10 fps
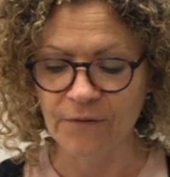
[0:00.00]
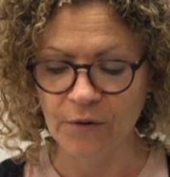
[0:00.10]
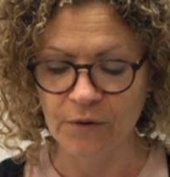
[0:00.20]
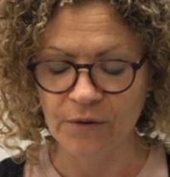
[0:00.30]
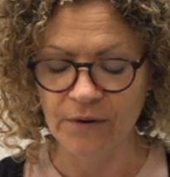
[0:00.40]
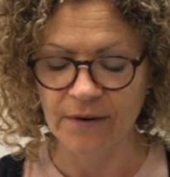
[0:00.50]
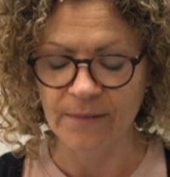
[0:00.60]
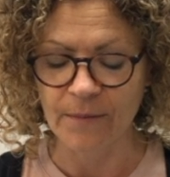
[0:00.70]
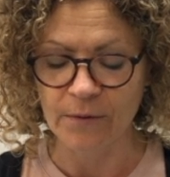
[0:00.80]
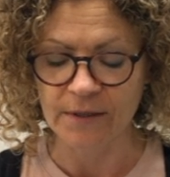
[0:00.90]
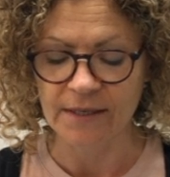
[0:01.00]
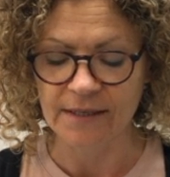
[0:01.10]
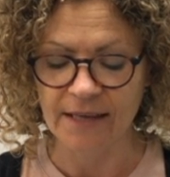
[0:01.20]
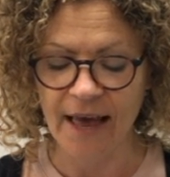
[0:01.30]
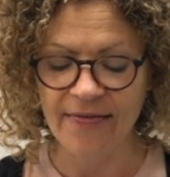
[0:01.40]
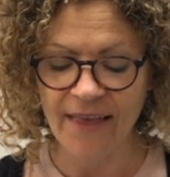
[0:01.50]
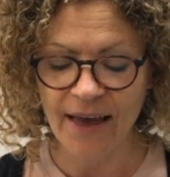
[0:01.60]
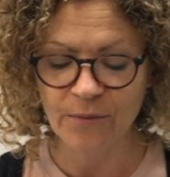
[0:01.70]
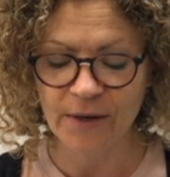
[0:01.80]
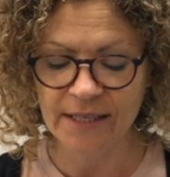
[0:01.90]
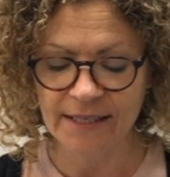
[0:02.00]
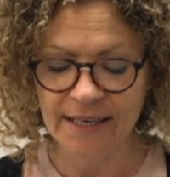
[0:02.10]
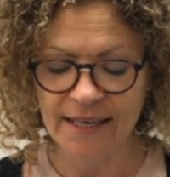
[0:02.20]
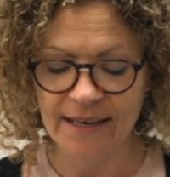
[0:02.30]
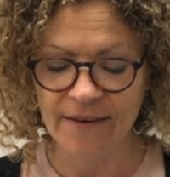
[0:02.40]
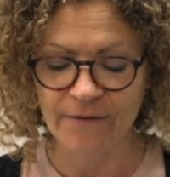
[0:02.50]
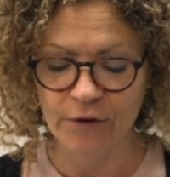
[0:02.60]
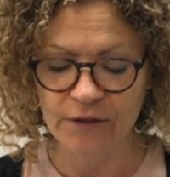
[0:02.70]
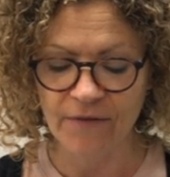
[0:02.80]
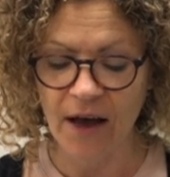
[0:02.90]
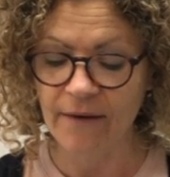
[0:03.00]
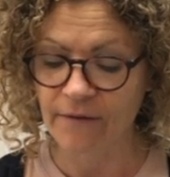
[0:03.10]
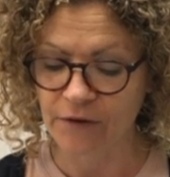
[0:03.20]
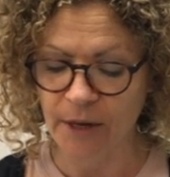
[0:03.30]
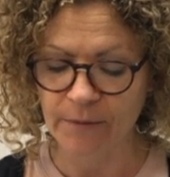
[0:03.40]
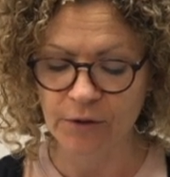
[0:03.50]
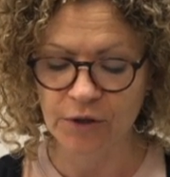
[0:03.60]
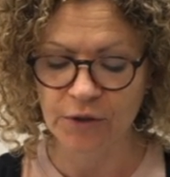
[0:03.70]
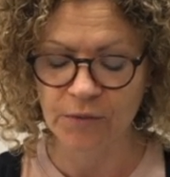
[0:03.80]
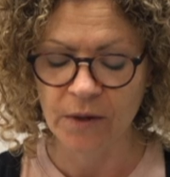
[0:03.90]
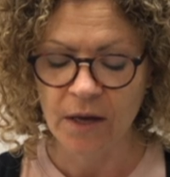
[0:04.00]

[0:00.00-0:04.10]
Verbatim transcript: for Moses. And then we see in verse 5 of chapter 2